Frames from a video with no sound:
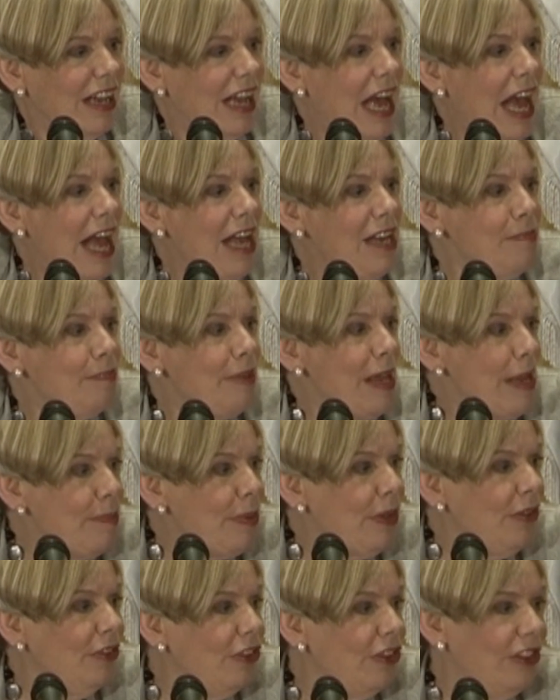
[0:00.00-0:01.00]
And
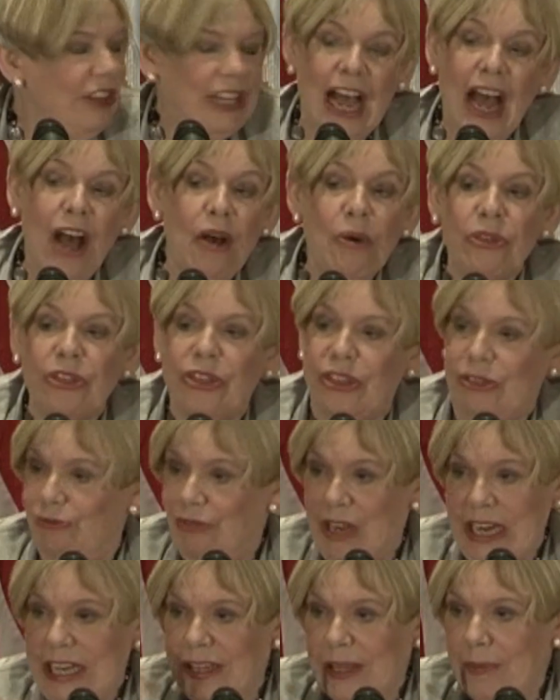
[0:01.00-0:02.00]
people now
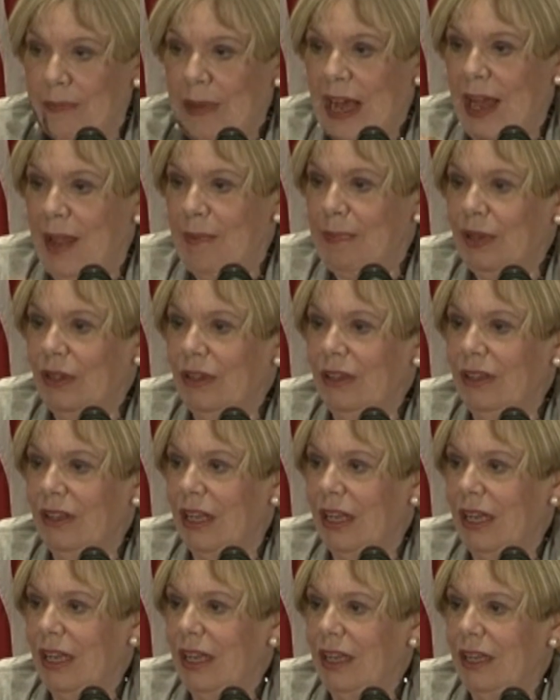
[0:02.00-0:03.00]
read the Bible
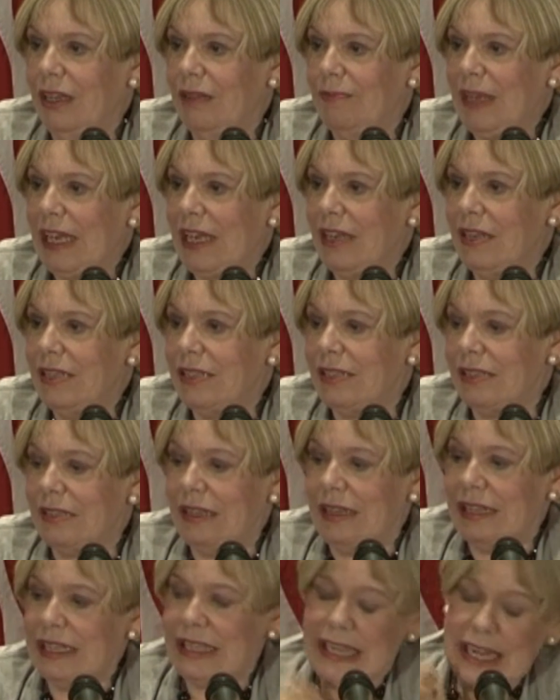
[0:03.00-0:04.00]
uh, because
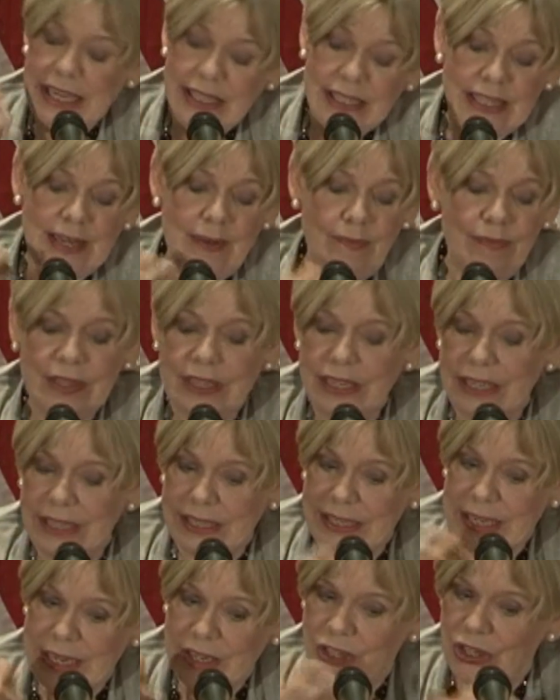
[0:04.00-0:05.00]
in the late
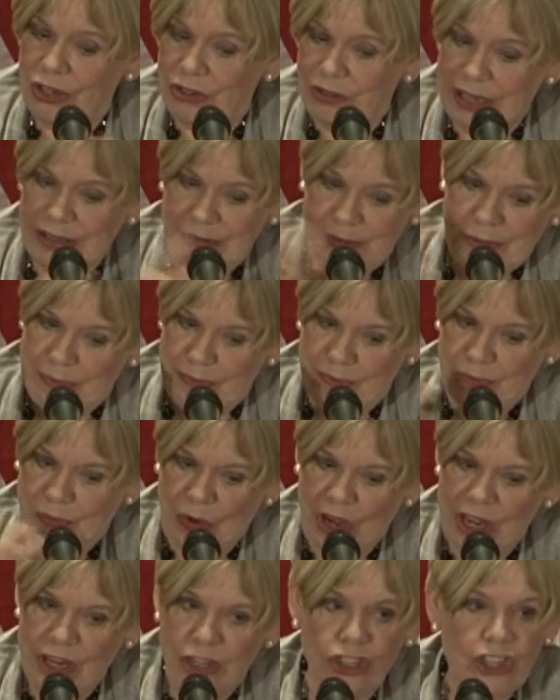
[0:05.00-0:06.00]
17th century the
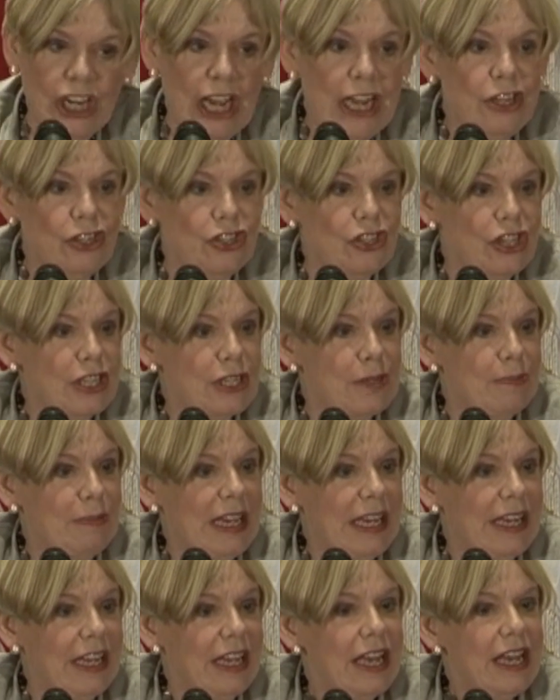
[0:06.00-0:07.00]
word changed its
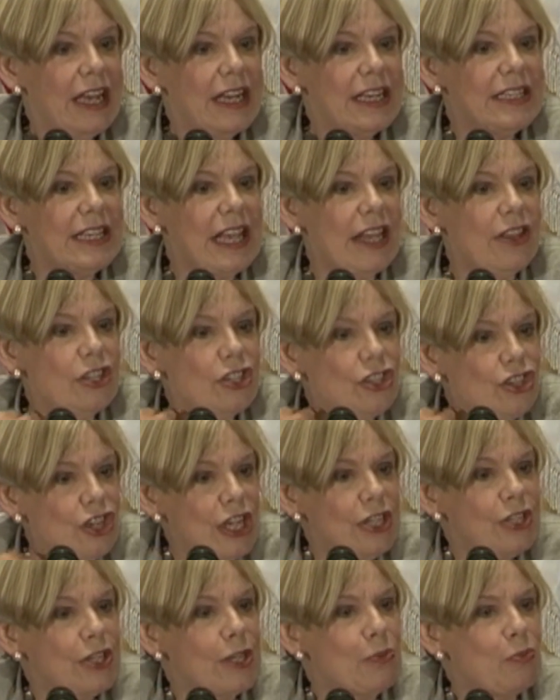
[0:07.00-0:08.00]
meaning to say that
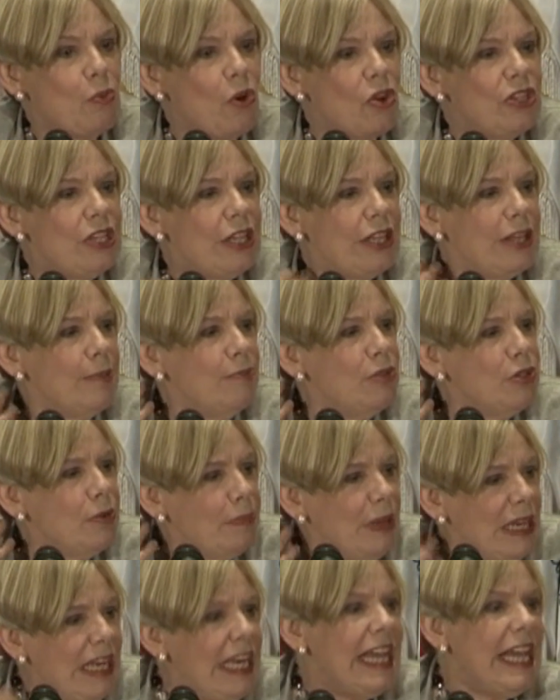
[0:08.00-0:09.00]
Jesus wanted them to
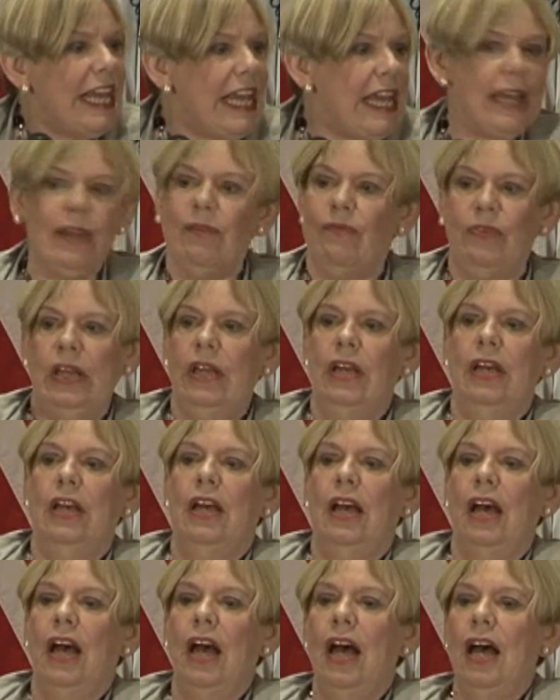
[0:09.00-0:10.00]
believe
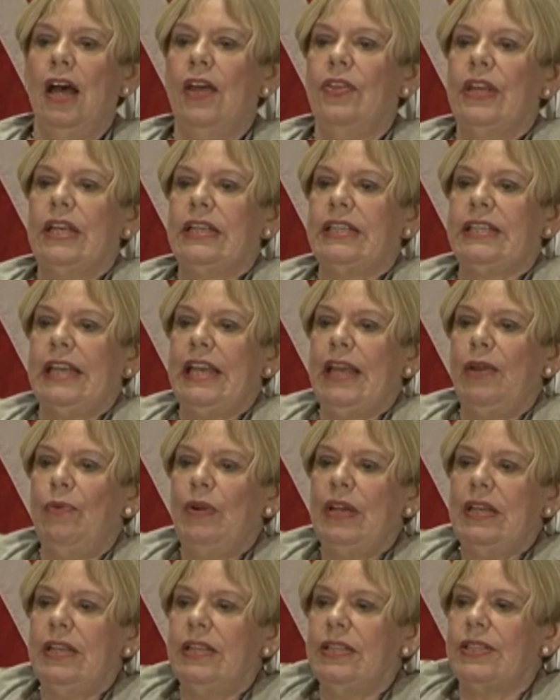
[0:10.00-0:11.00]
uh, that he
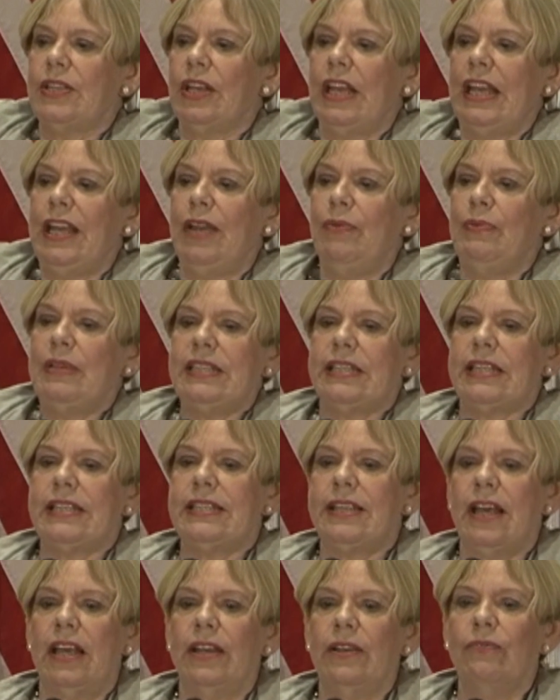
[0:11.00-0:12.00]
was, he was the
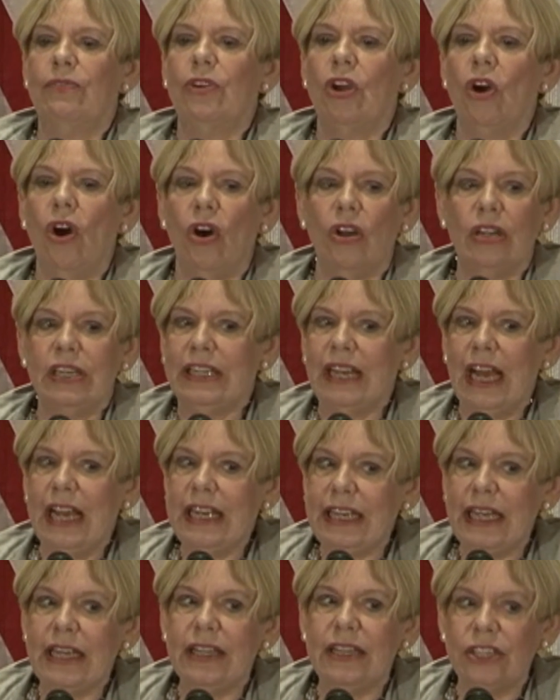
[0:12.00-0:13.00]
Son of God, an
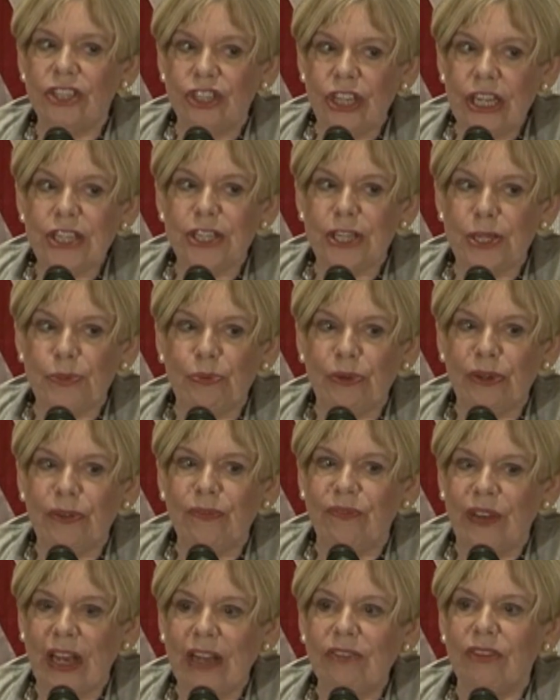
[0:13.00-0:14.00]
idea that Jesus would
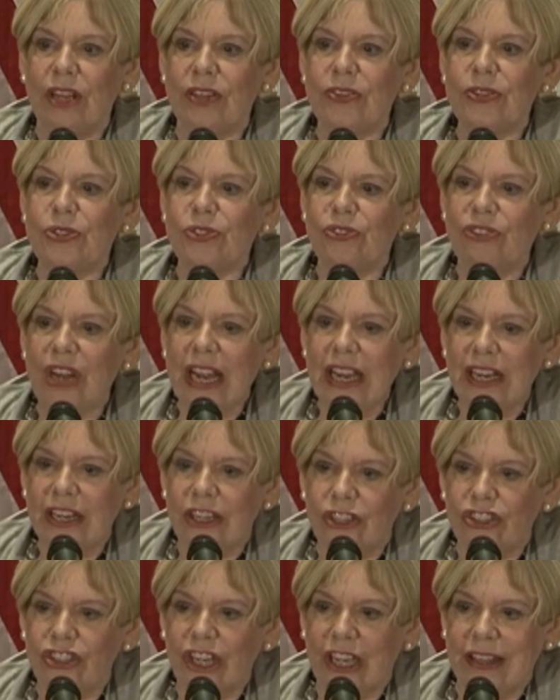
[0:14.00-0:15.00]
have found rather
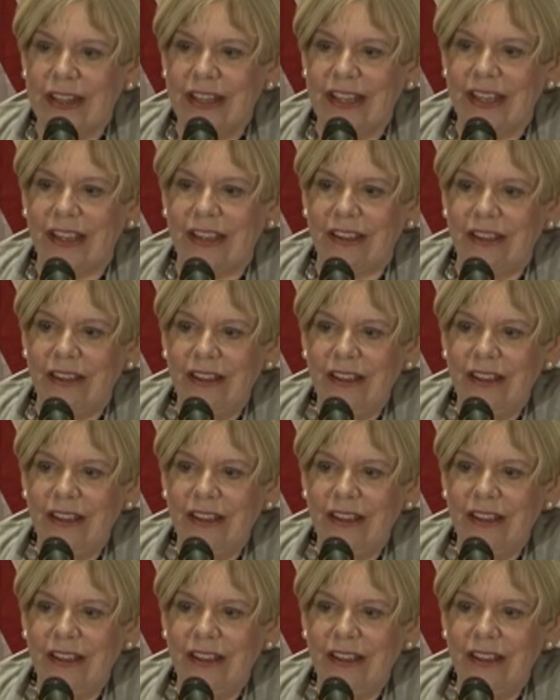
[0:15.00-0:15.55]
strange, I think.